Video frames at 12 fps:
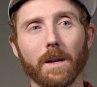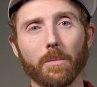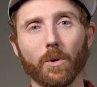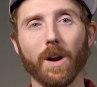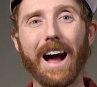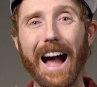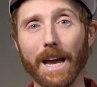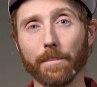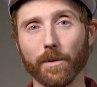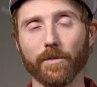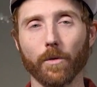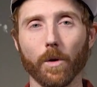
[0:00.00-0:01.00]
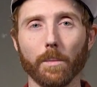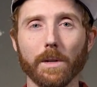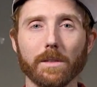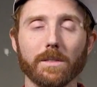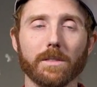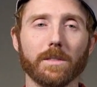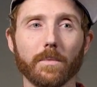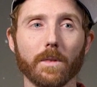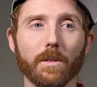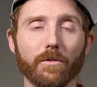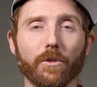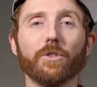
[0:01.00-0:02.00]
more high-performance
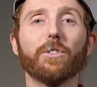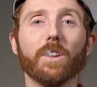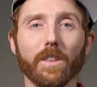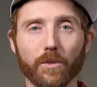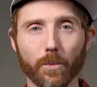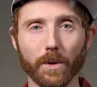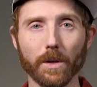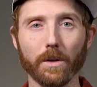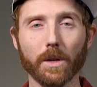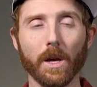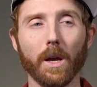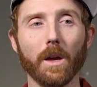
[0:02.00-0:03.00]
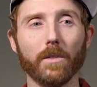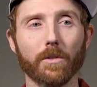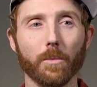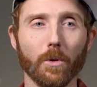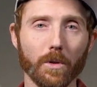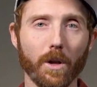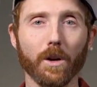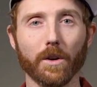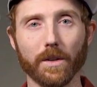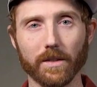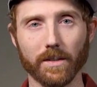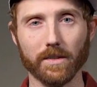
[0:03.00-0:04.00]
version of this wheel for more
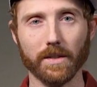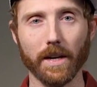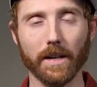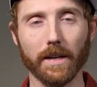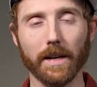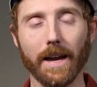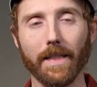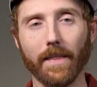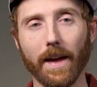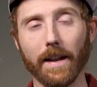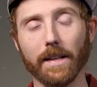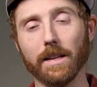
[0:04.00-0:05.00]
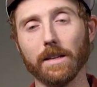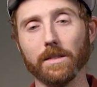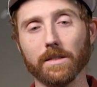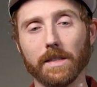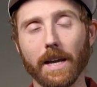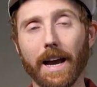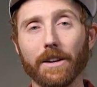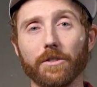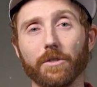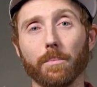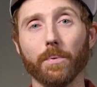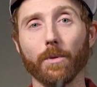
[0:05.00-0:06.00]
longer distance skating, and that is the
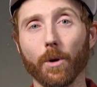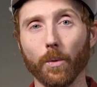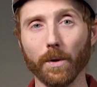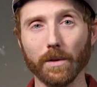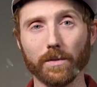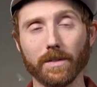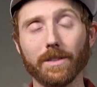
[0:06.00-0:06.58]
Hydrogen Pro wheels.